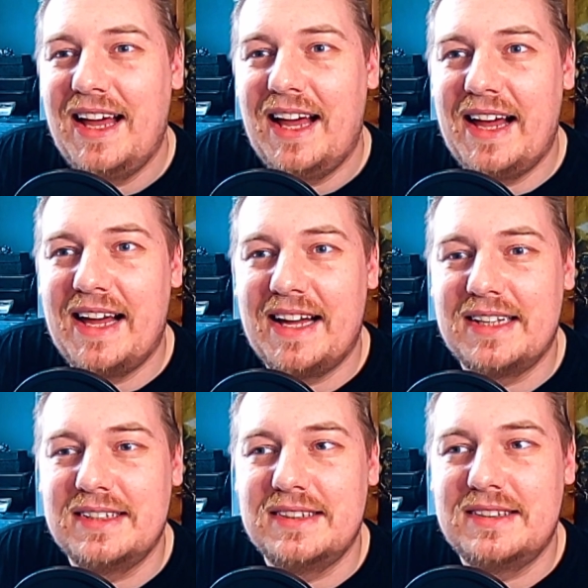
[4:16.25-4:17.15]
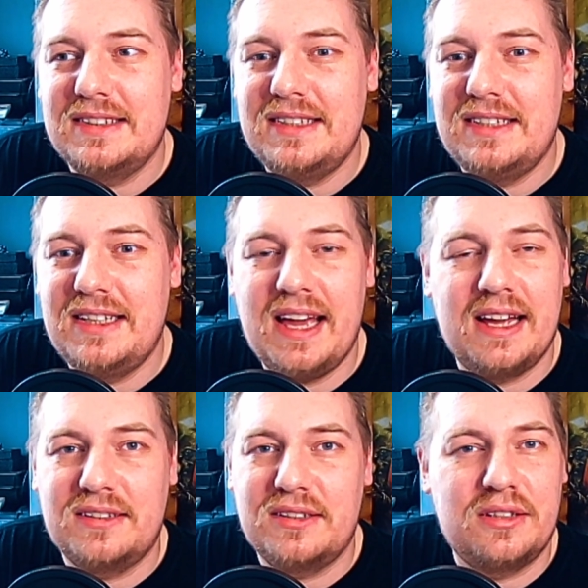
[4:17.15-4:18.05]
And
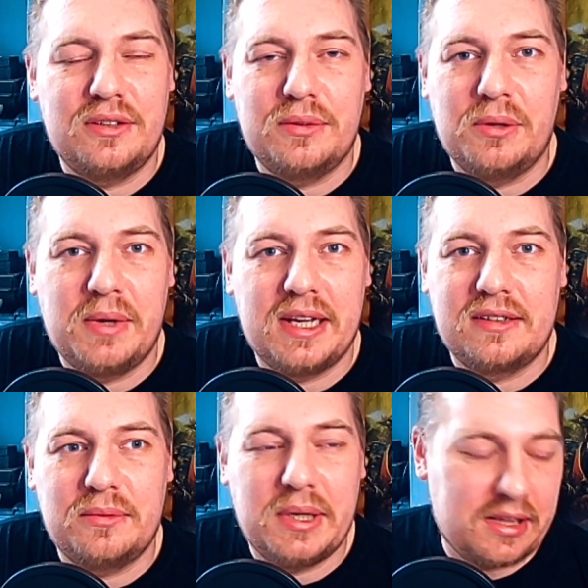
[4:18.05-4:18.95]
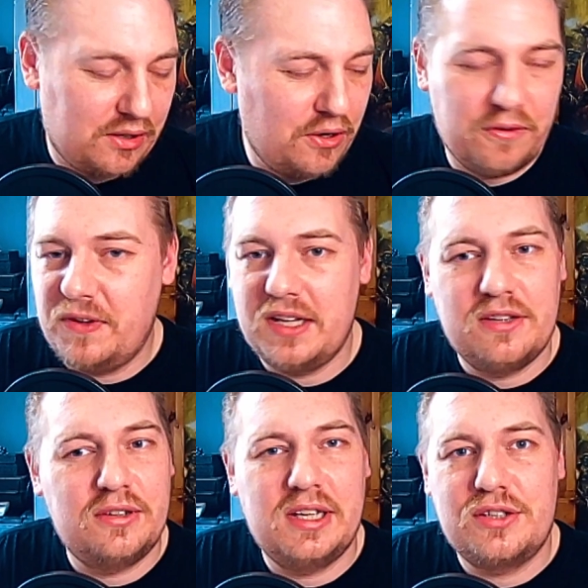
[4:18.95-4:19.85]
yeah, so we had the Ko-fi
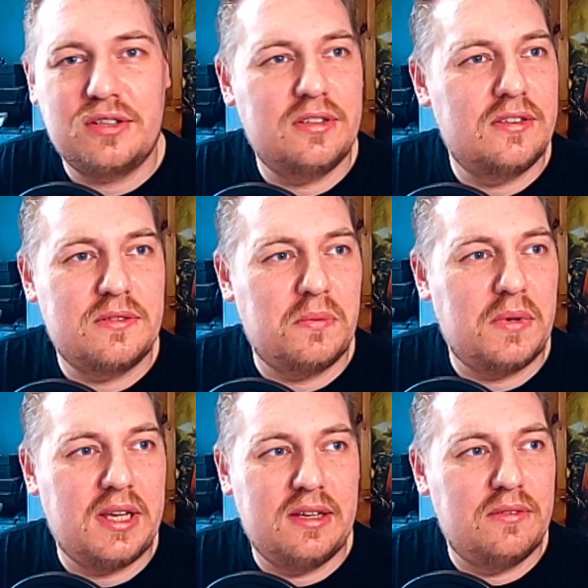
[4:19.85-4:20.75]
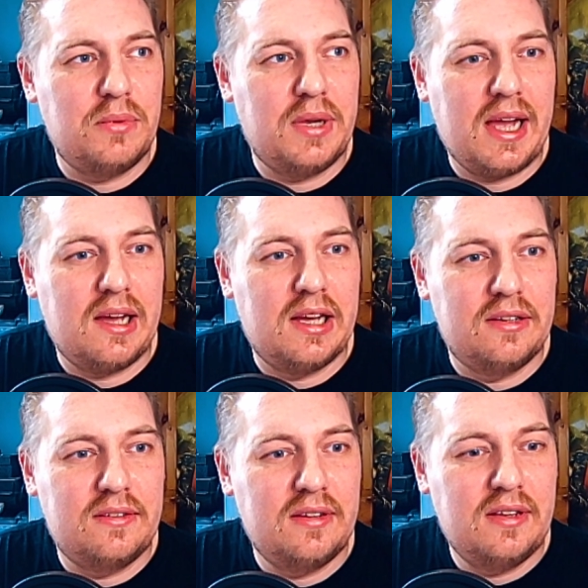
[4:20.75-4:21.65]
donations, we
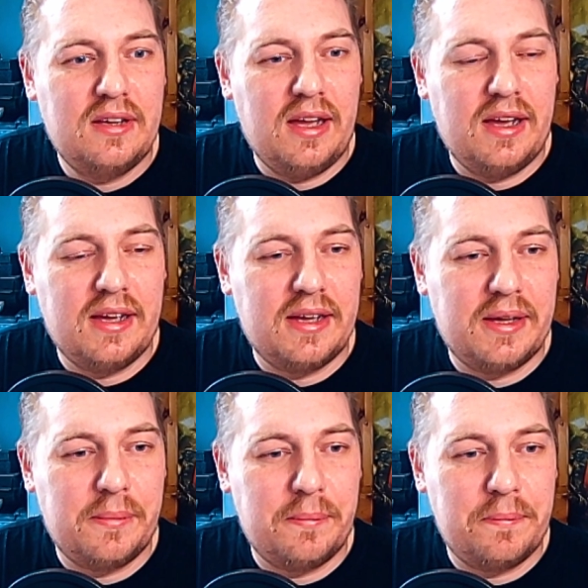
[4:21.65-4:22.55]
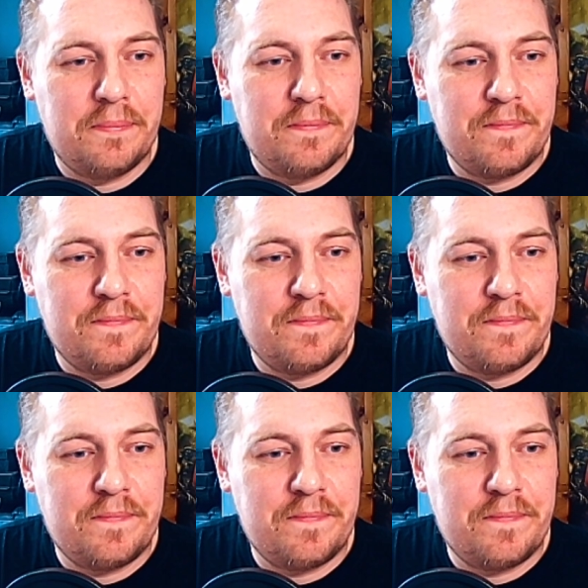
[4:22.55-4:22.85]
had the